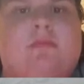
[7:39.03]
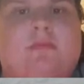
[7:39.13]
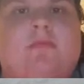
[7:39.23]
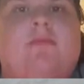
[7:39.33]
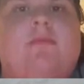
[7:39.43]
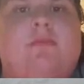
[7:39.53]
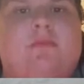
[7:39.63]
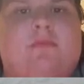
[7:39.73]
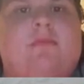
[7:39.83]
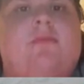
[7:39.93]

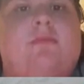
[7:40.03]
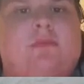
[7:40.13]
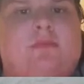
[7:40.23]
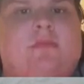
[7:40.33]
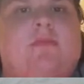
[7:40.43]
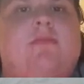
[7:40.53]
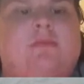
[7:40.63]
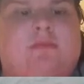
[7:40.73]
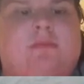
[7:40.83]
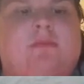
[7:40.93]

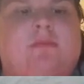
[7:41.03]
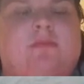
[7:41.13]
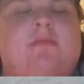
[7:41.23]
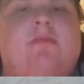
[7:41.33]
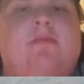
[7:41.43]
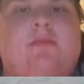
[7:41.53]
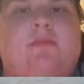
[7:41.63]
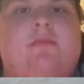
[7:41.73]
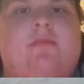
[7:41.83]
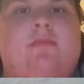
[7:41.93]

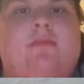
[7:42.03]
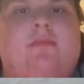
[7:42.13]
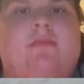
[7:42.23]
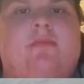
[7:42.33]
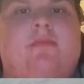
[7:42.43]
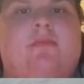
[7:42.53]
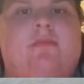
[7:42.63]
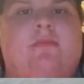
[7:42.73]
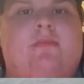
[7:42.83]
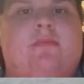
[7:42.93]

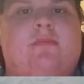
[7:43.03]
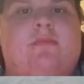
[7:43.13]
(silent)